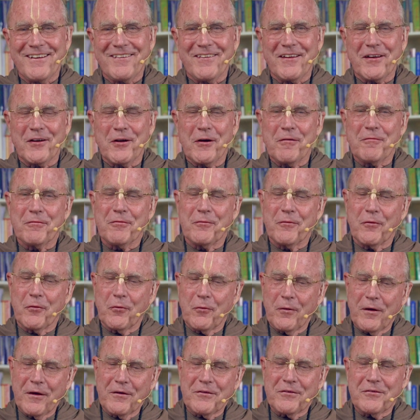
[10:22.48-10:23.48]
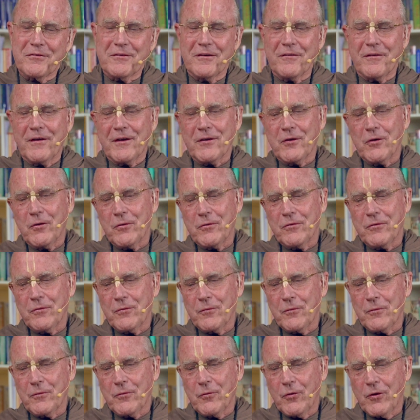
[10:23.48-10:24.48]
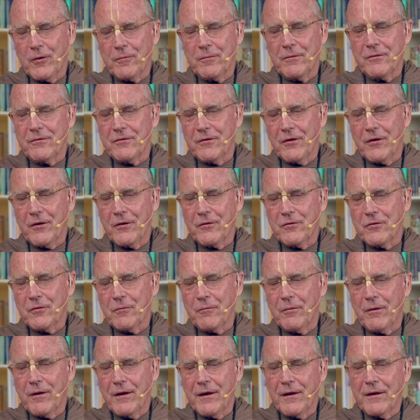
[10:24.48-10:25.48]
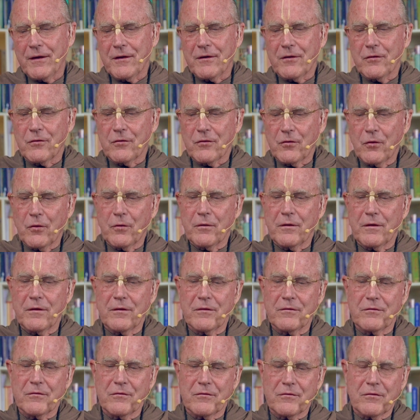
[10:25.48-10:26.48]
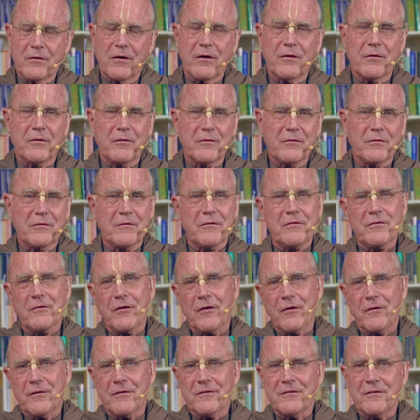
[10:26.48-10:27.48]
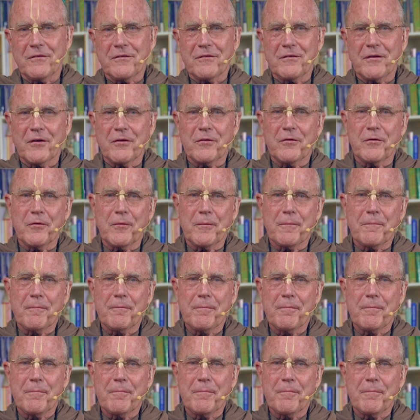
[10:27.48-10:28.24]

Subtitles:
they come from the West and they go to Loy Bazaar to buy dhotis and chadars and saris, etc.